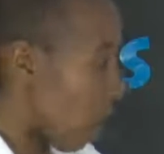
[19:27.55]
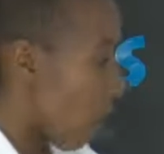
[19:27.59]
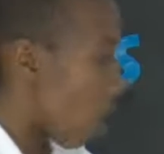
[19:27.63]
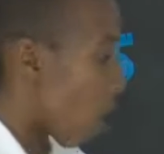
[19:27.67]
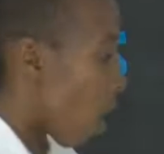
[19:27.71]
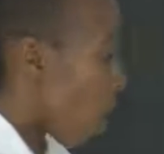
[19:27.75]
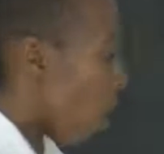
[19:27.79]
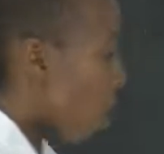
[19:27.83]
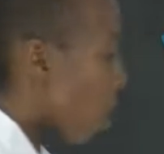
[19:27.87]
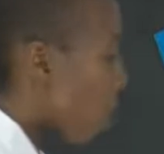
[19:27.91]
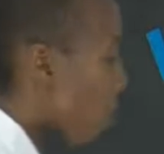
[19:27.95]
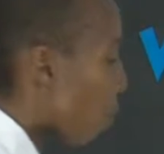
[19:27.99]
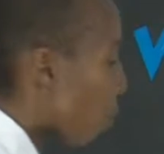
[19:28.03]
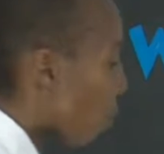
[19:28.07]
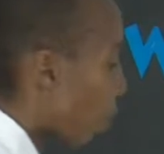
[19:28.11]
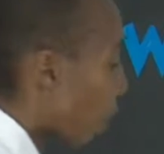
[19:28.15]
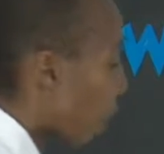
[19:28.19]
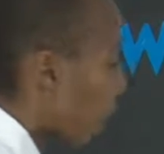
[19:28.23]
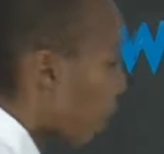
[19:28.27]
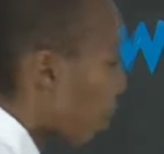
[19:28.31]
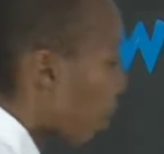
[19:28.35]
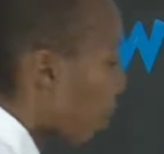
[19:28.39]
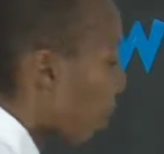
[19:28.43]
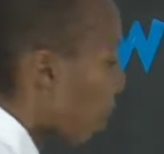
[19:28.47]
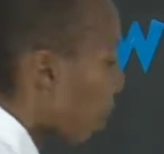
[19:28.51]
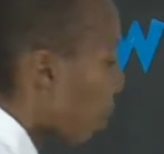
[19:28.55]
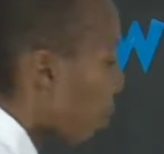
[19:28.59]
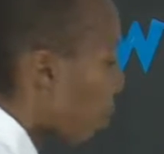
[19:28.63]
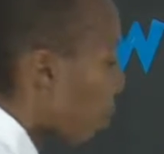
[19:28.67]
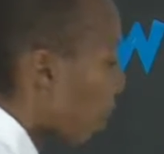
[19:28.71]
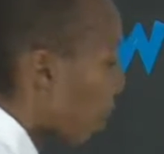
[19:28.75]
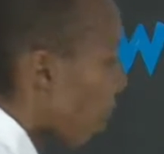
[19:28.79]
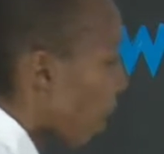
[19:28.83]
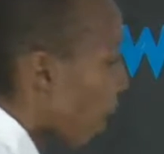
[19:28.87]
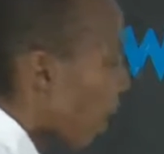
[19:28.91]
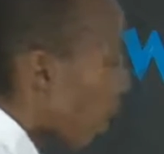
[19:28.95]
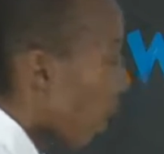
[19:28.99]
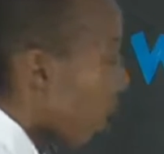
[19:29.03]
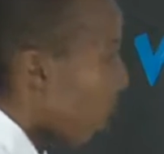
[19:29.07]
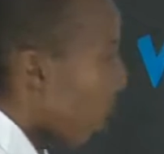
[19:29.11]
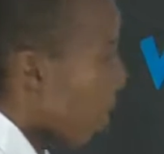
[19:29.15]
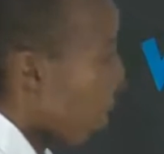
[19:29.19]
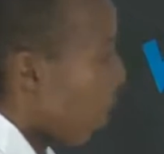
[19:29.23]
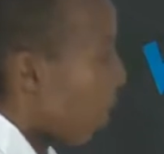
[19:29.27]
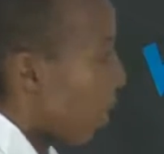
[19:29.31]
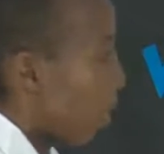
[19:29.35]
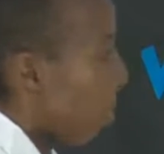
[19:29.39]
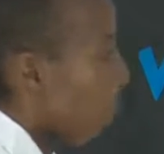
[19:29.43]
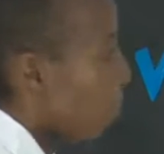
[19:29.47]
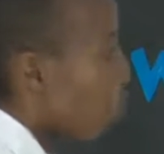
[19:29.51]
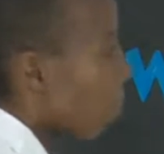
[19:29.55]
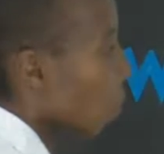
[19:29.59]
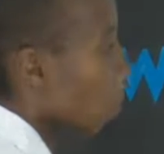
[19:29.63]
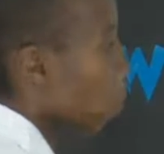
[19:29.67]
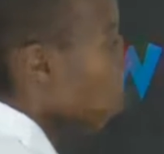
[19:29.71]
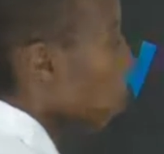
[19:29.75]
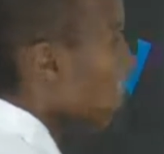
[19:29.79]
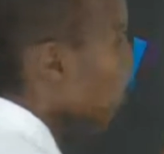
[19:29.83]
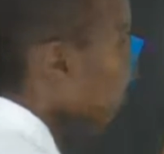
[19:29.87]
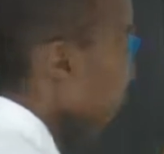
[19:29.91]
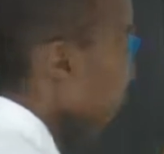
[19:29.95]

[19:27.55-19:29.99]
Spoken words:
Now, if you can picture that, so we